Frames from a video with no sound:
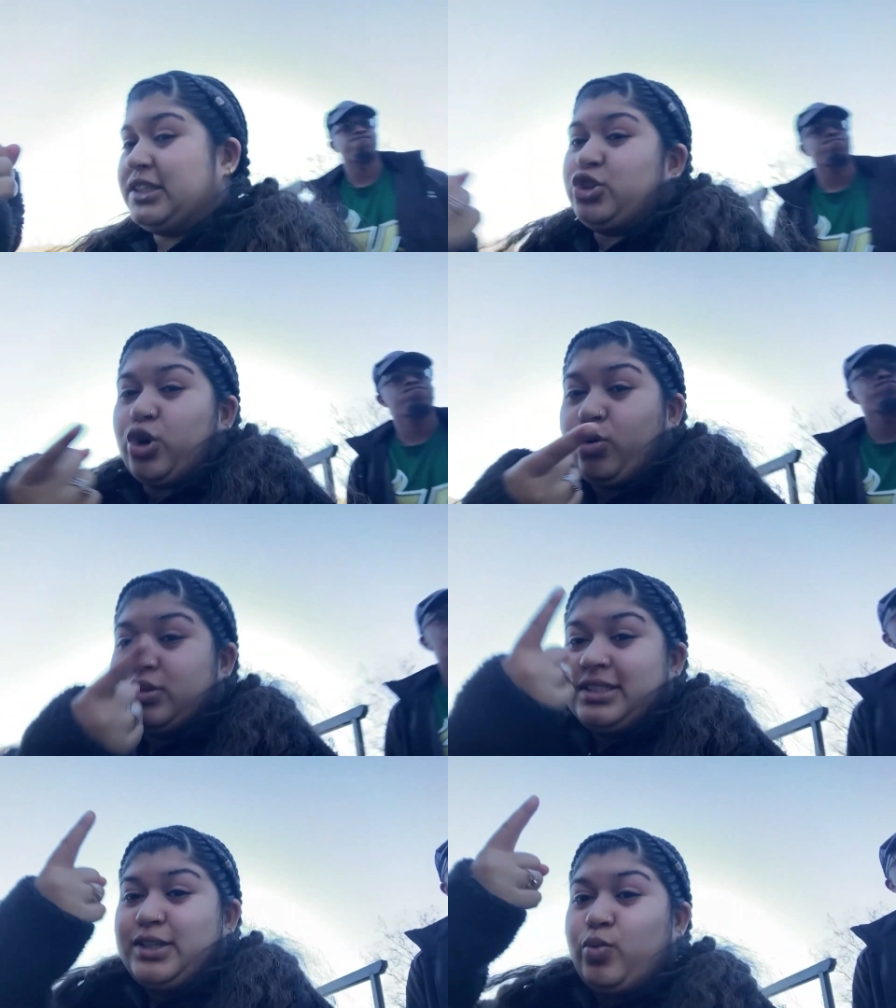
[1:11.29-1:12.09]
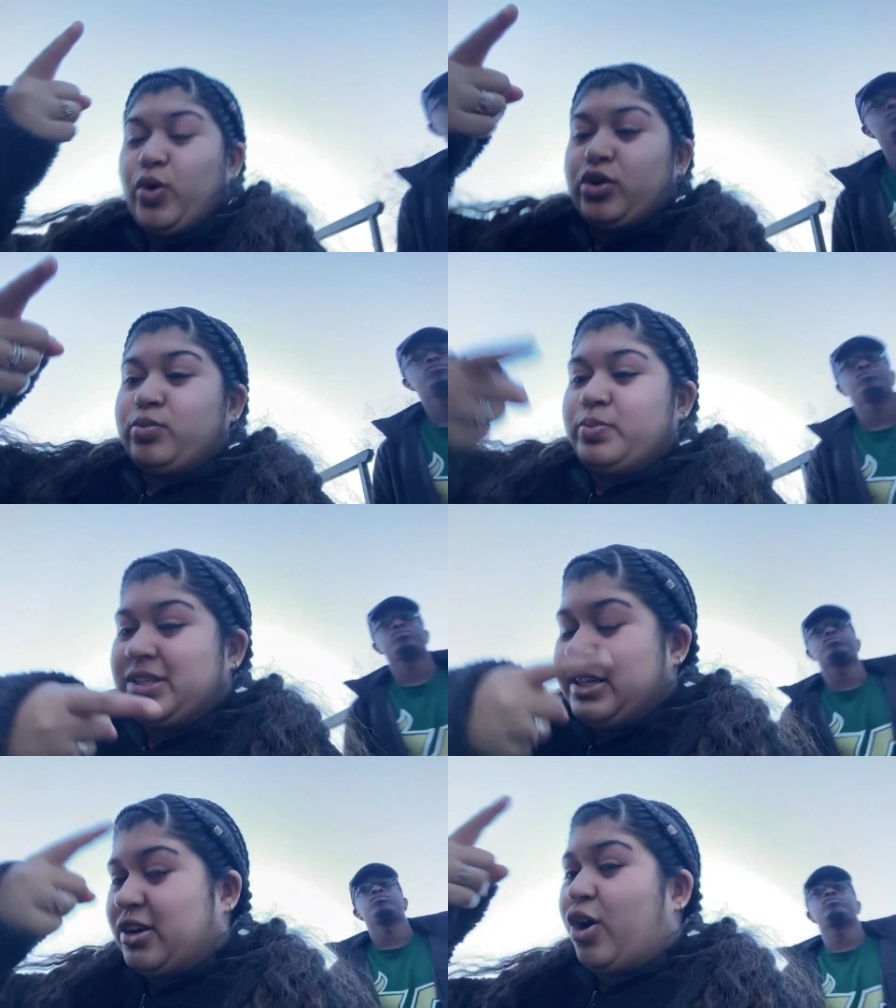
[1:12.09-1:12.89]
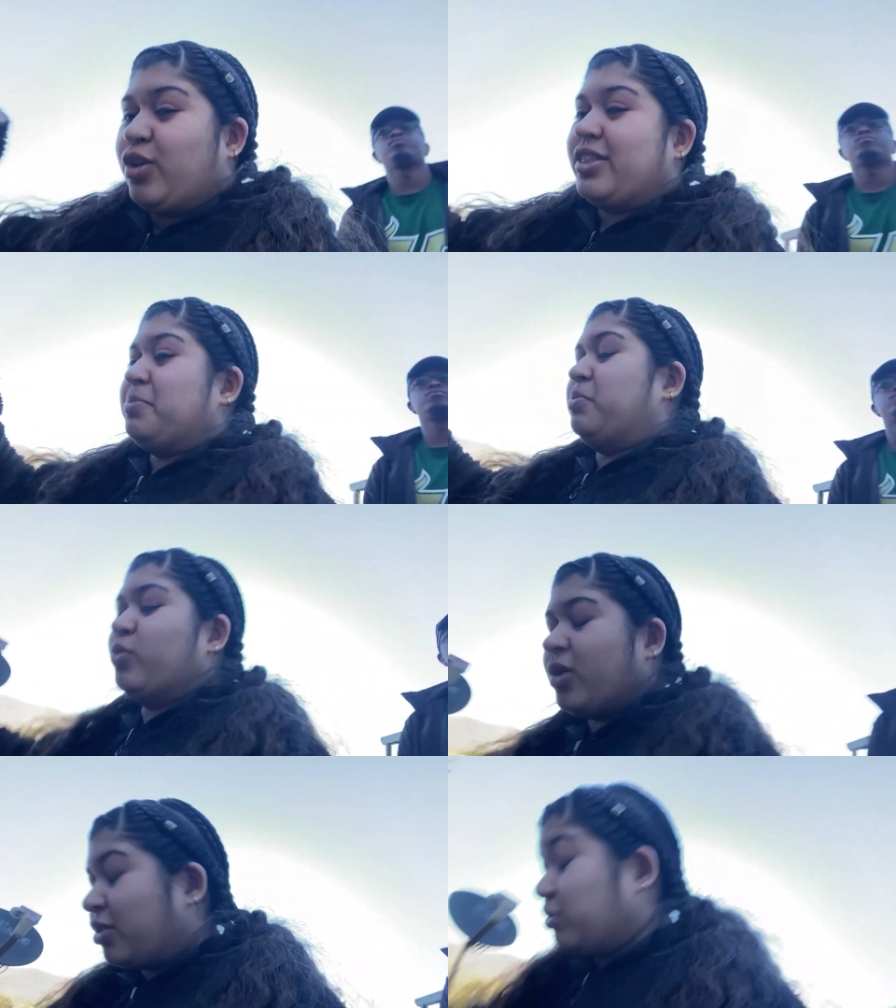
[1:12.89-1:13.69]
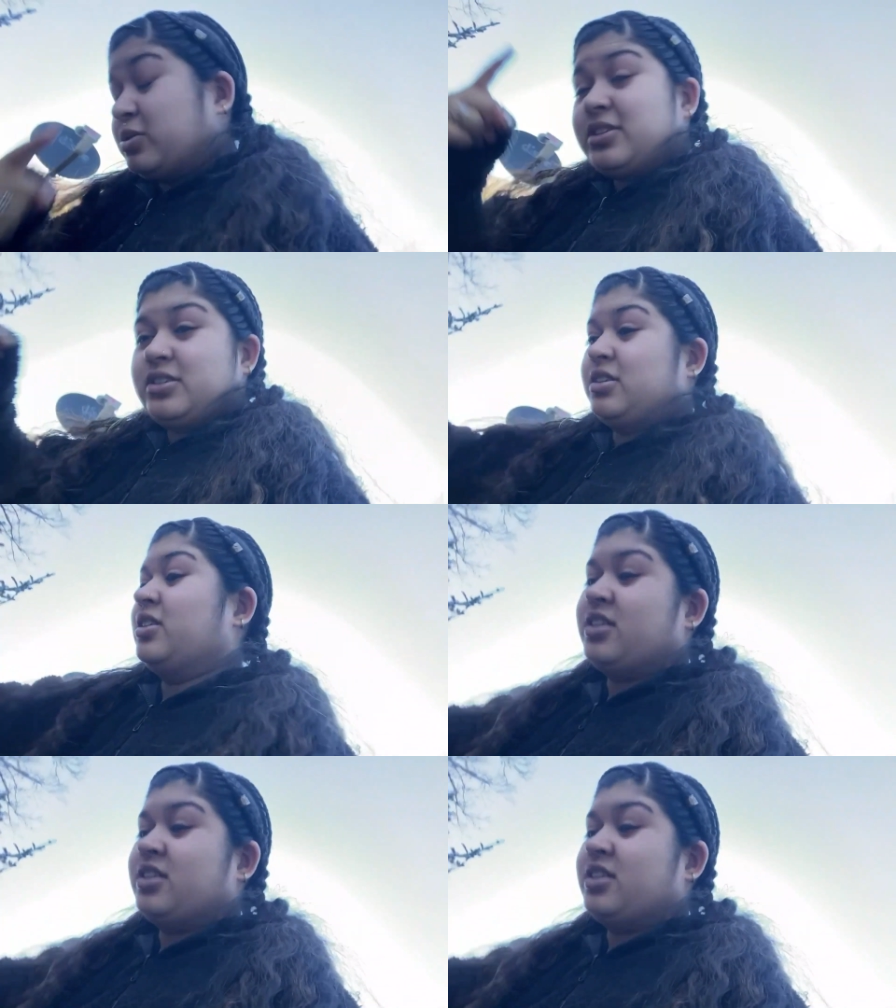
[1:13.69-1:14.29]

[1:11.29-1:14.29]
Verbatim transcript: turnsy, werbsy, all them words.